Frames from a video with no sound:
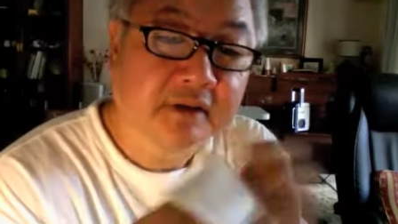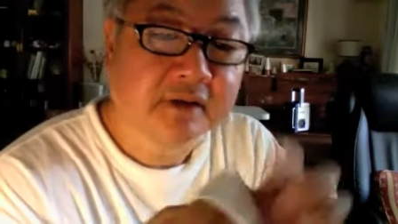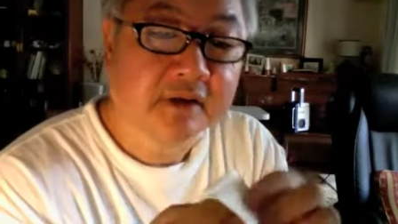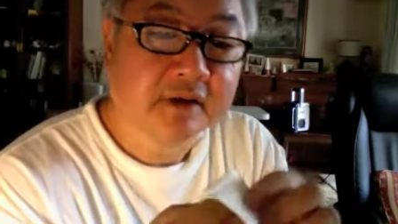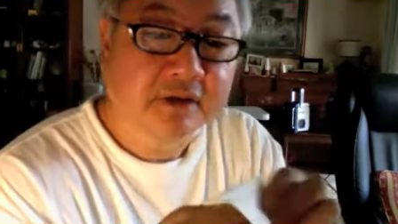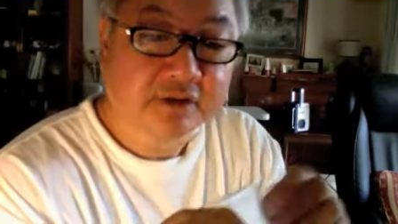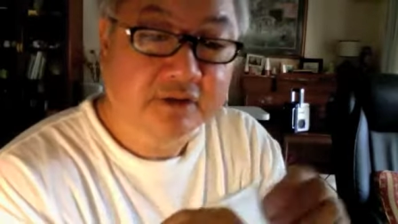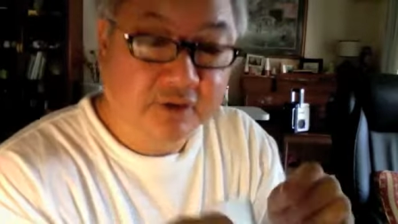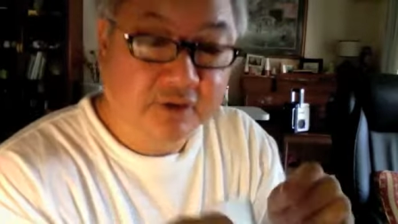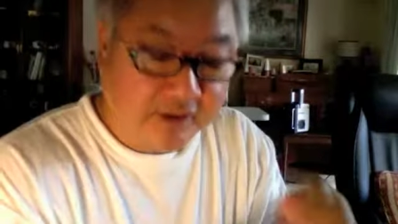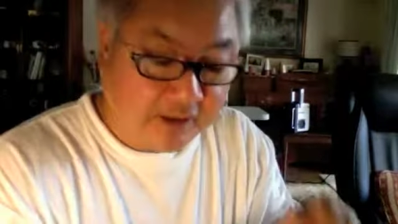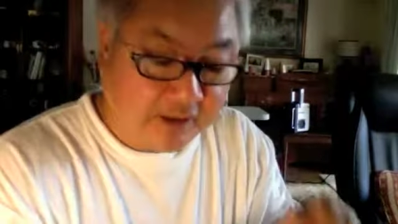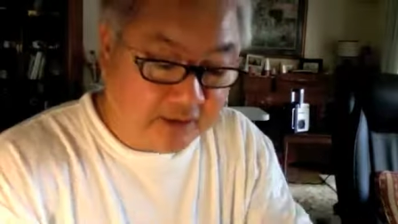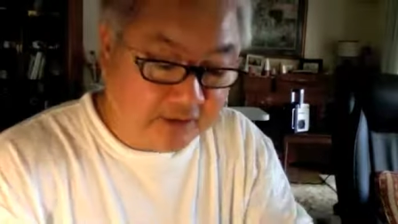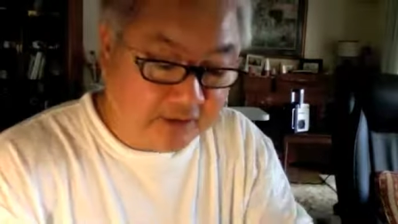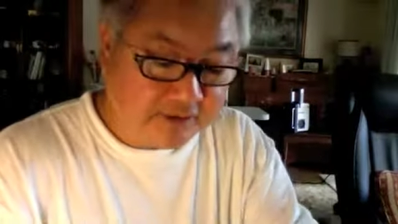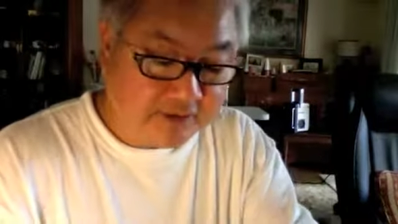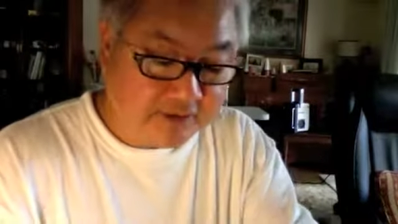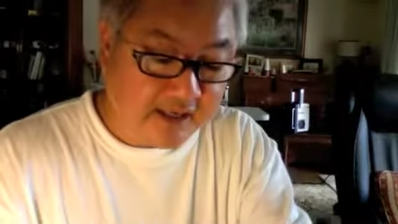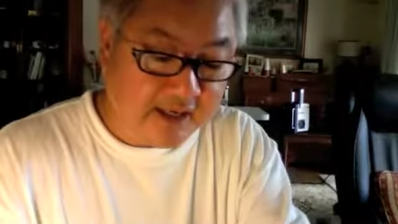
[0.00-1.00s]
So it
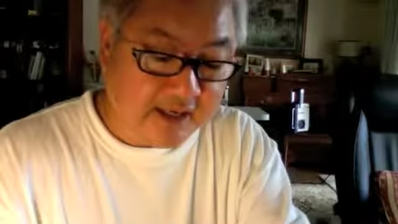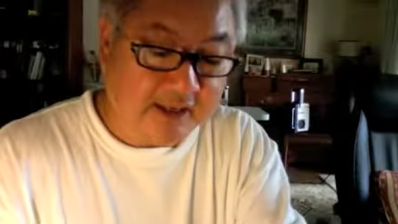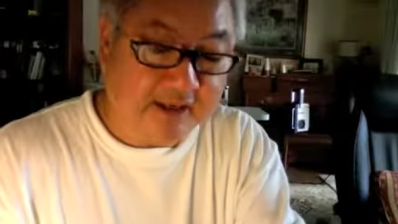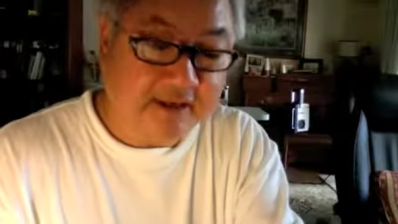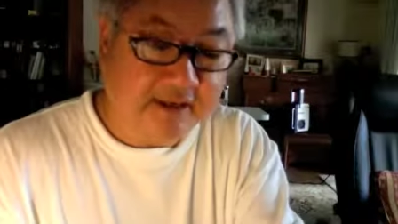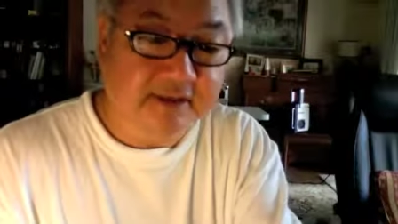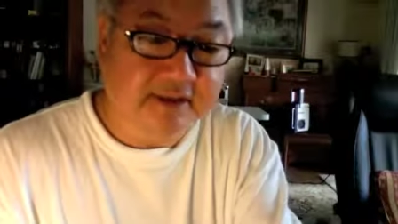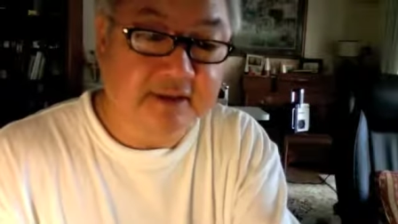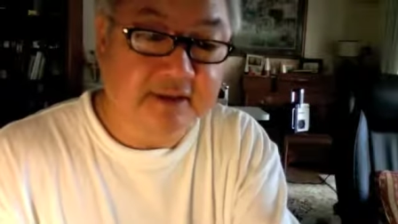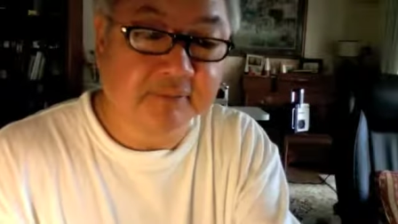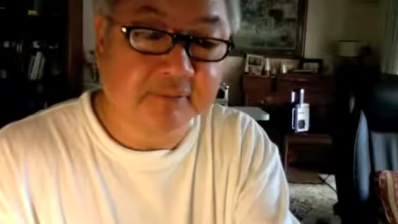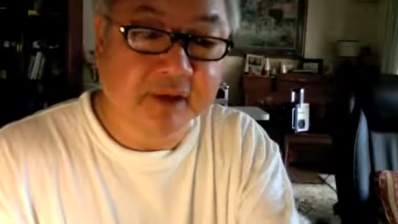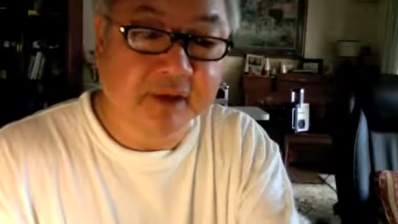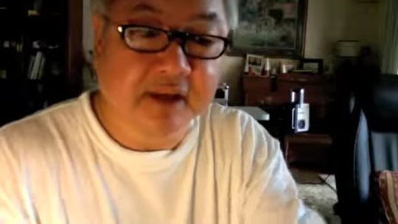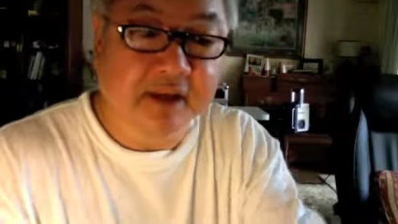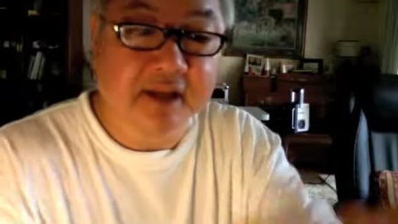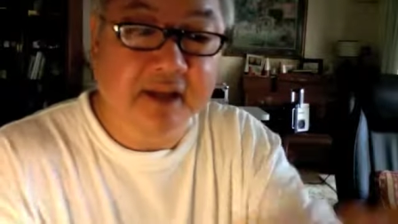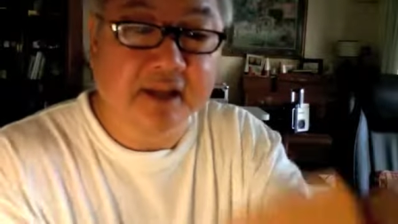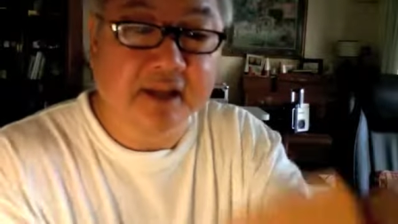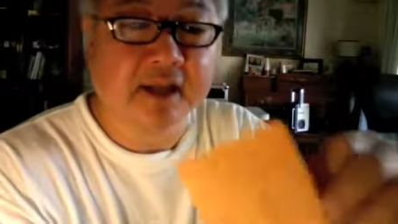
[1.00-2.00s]
looks like something
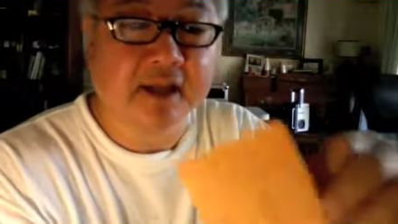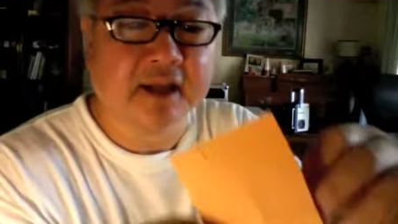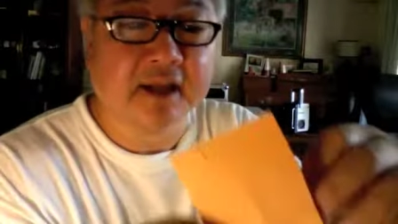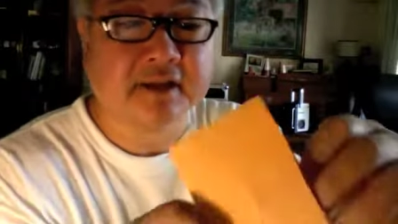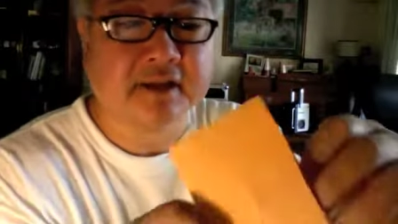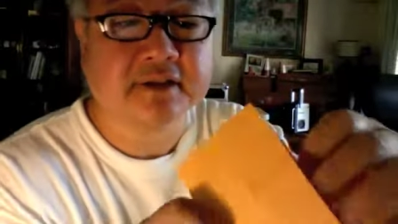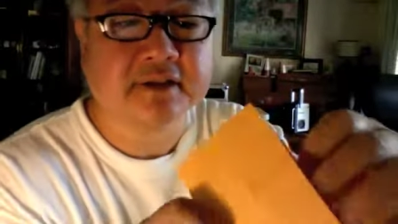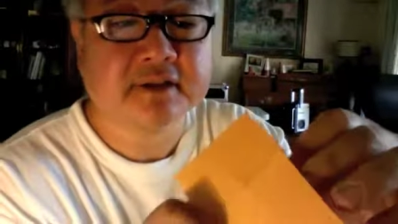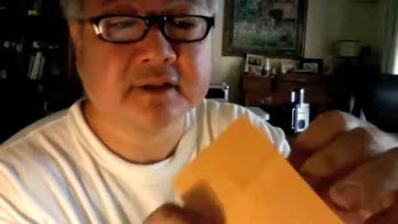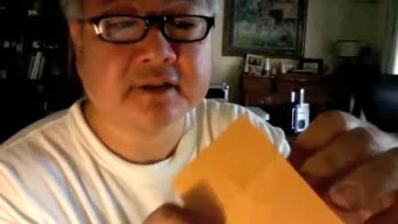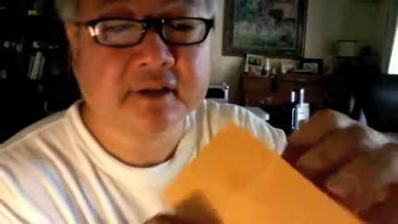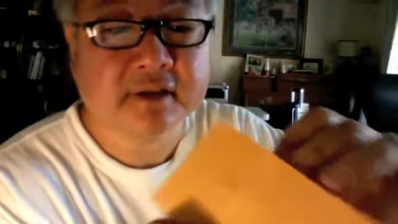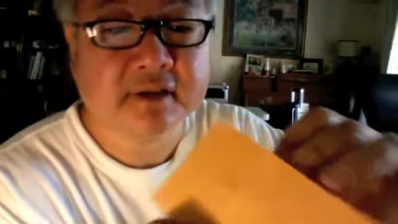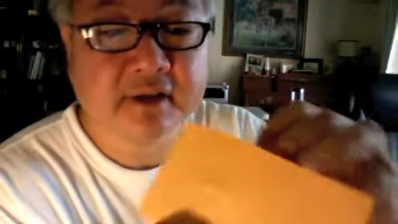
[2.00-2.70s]
like this.